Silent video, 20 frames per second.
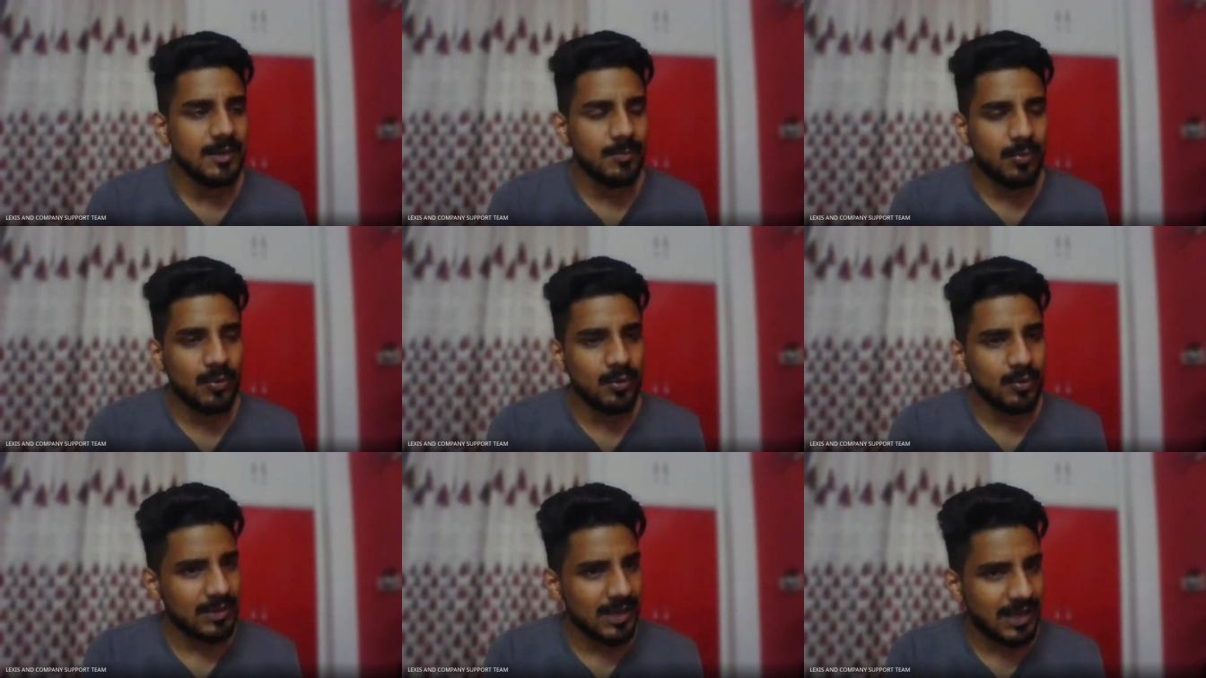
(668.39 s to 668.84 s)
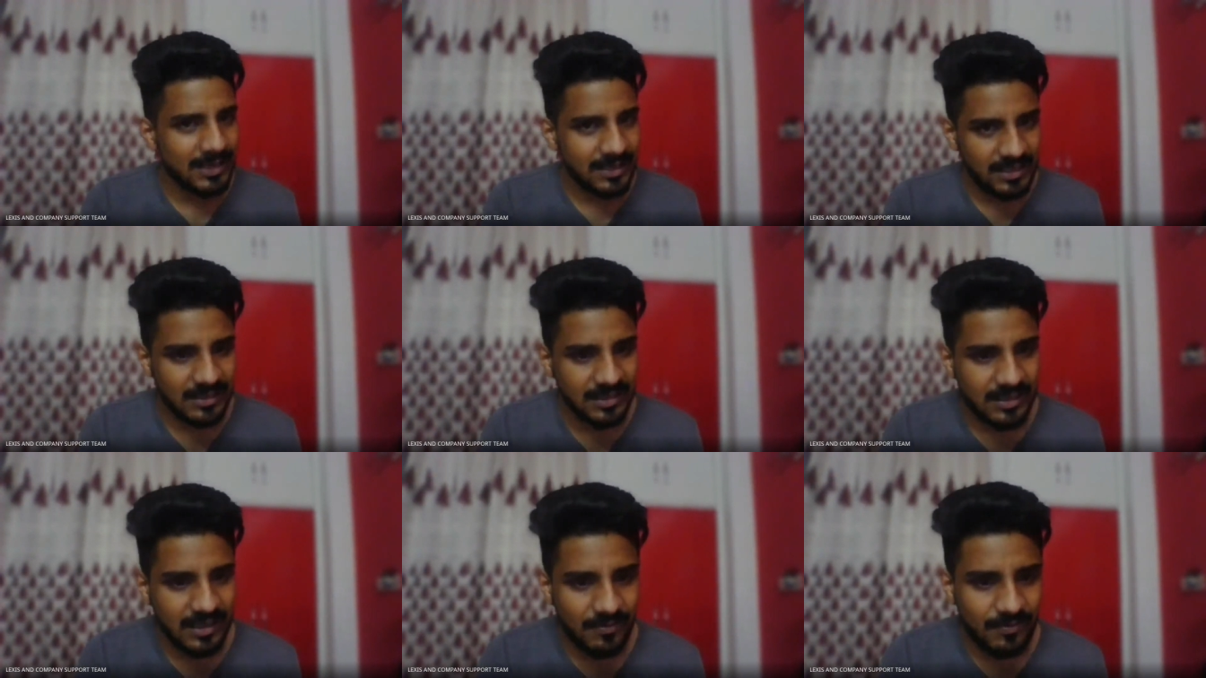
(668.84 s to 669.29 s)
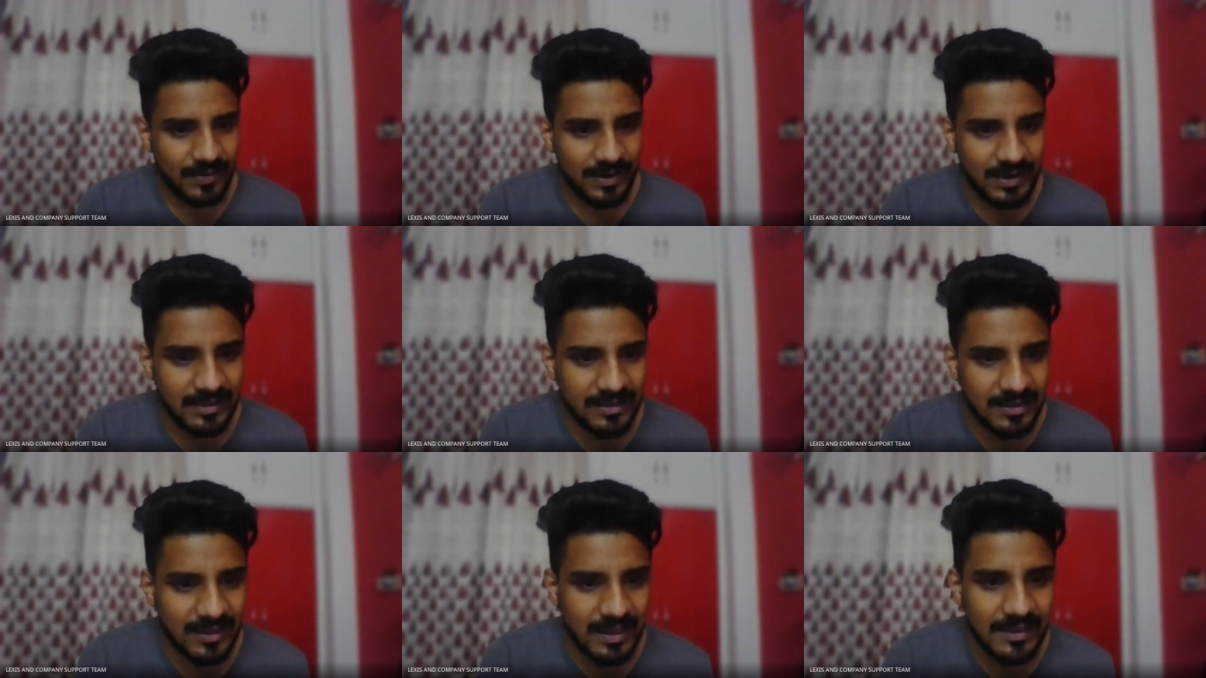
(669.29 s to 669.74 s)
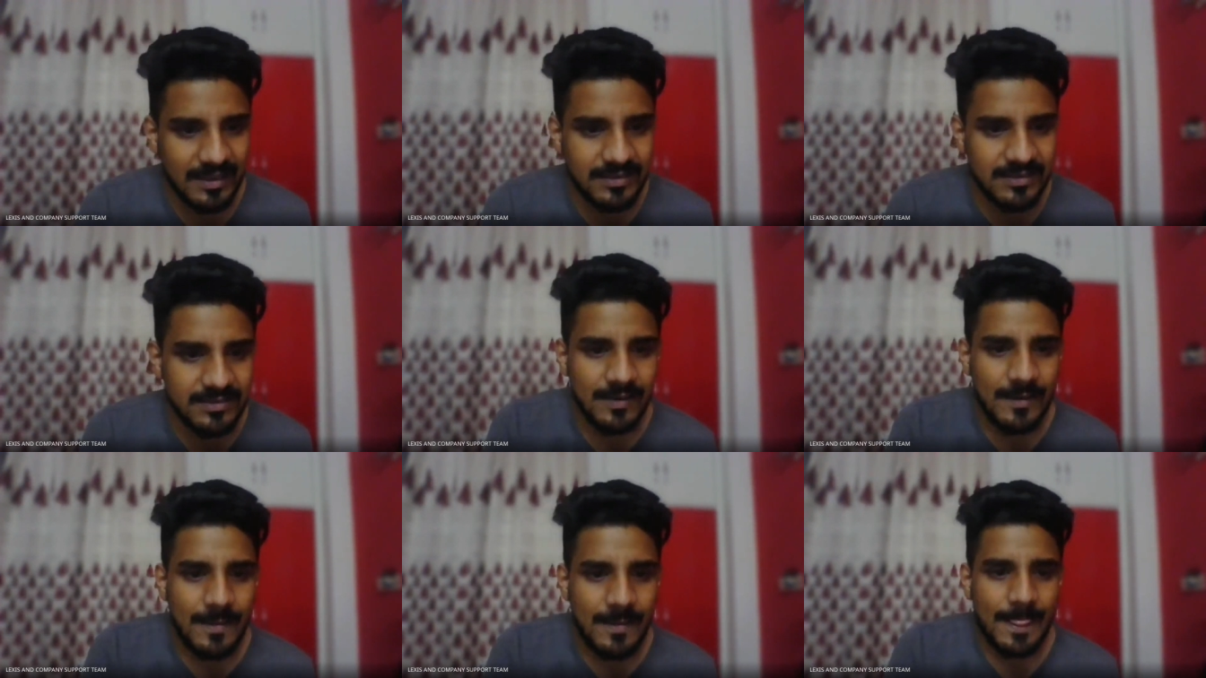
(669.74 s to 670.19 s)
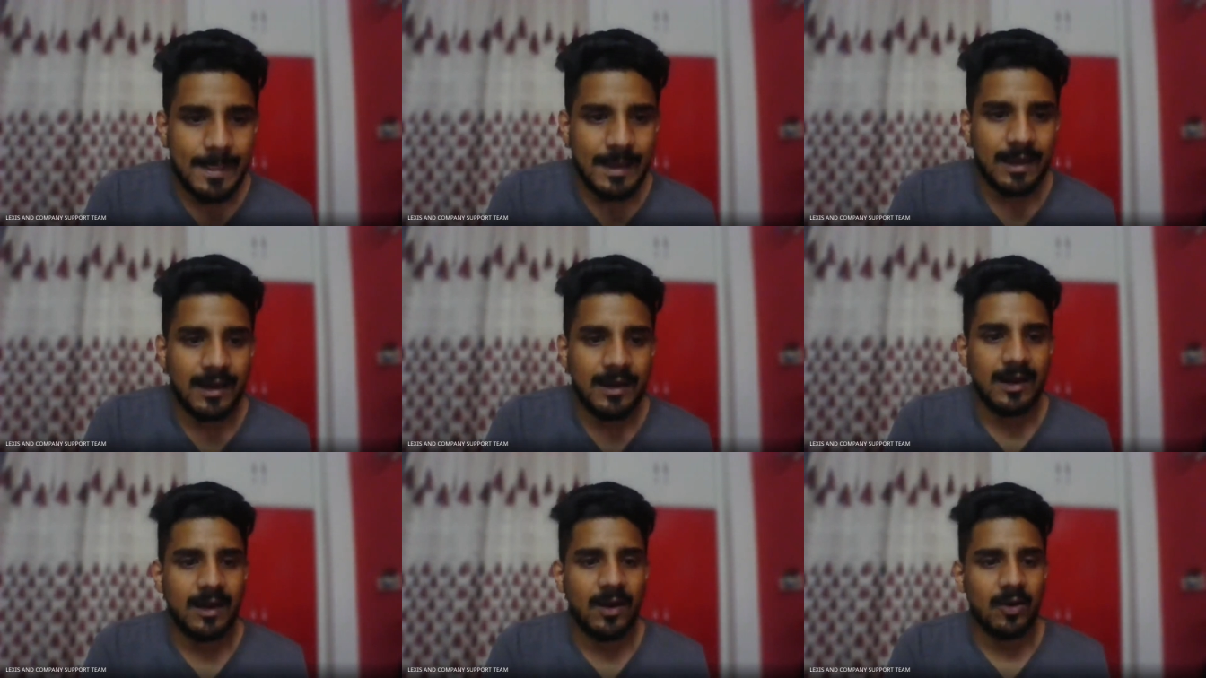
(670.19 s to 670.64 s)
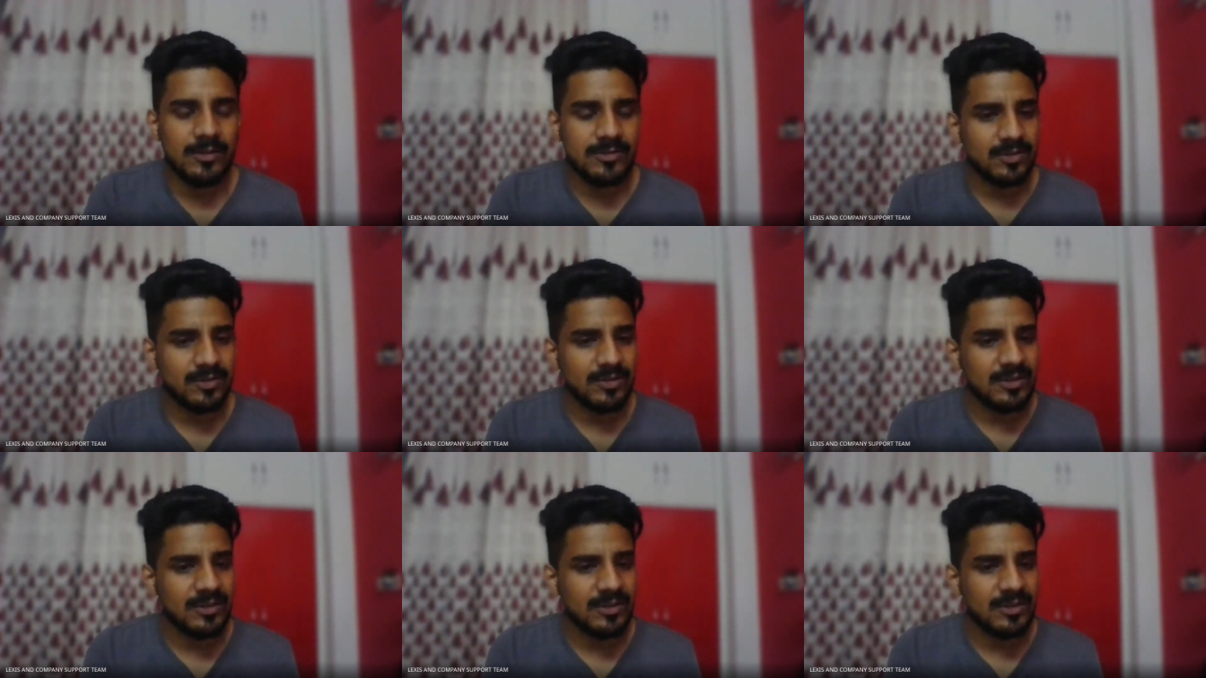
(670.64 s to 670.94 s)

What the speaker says: Both are the different things. Also,